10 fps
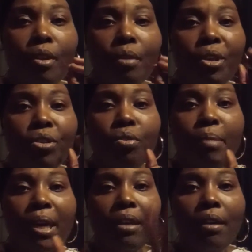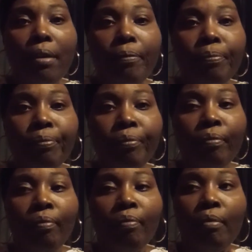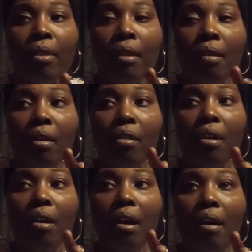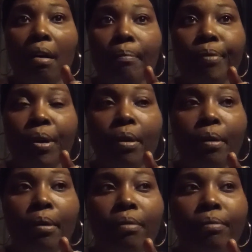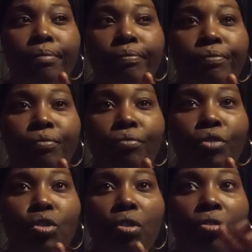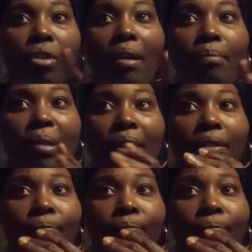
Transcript: When you make your your um you know, you come pay